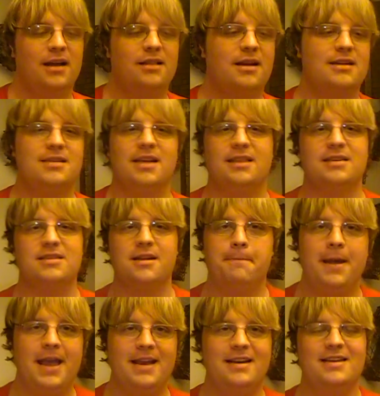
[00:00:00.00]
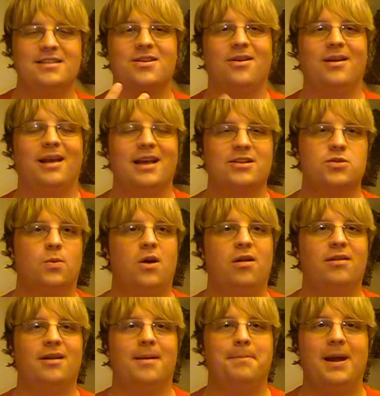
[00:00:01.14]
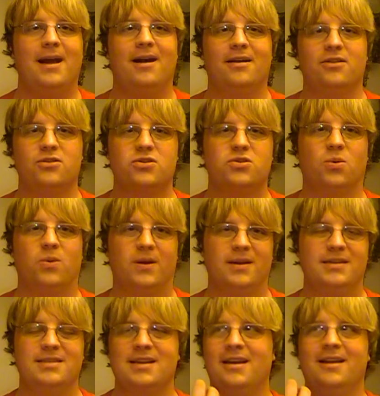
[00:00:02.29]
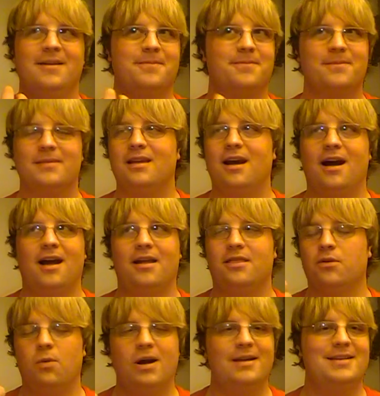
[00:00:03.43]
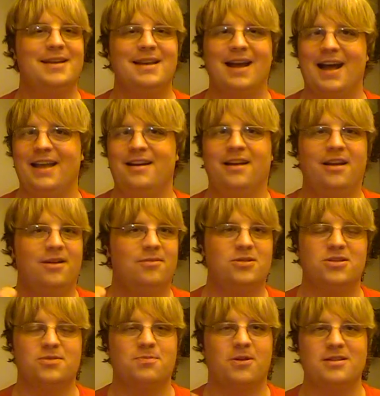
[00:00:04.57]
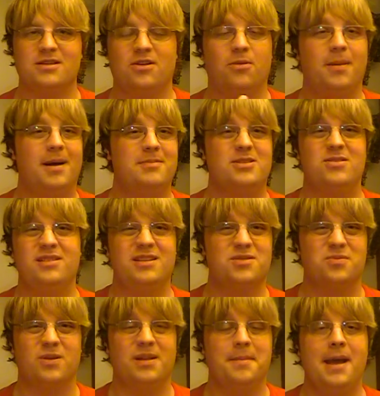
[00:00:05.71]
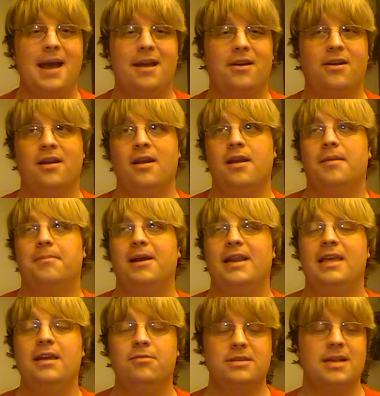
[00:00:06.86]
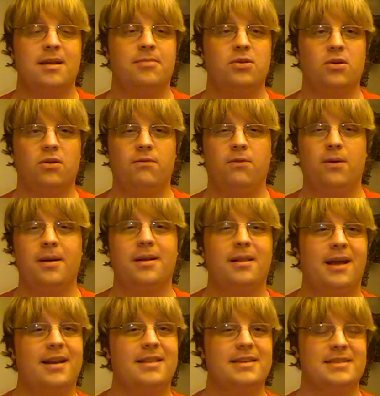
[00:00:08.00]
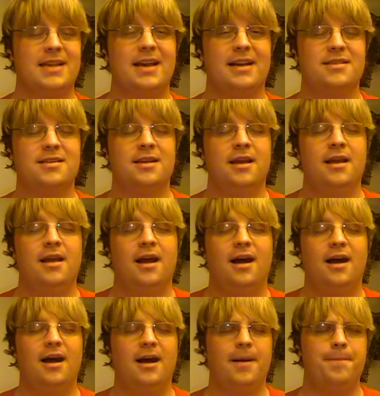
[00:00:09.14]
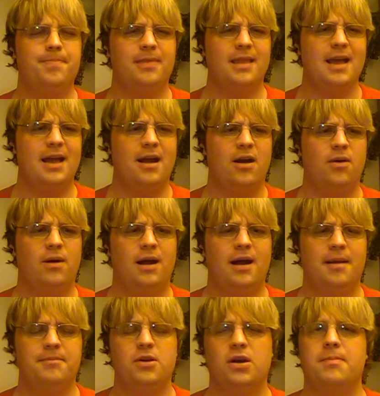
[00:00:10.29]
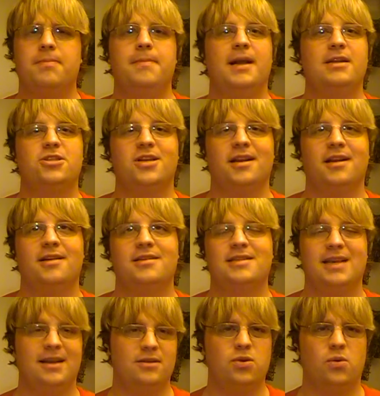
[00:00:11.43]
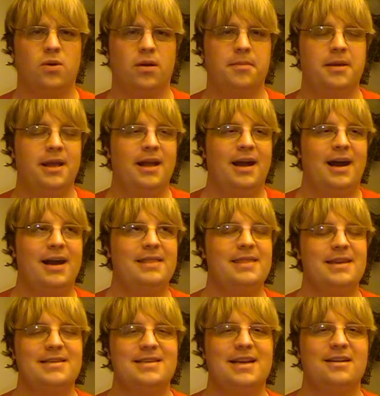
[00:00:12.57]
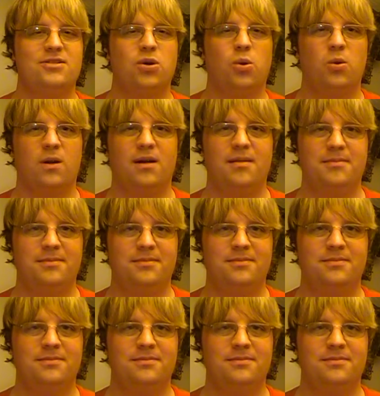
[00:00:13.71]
Like I said, this debate is going to get swallowed up by other stories. The one tonight, which is President Obama, so it doesn't really matter. But he was able to avoid a lot of these hits. Now, I'm going to mention Santorum. I think Santorum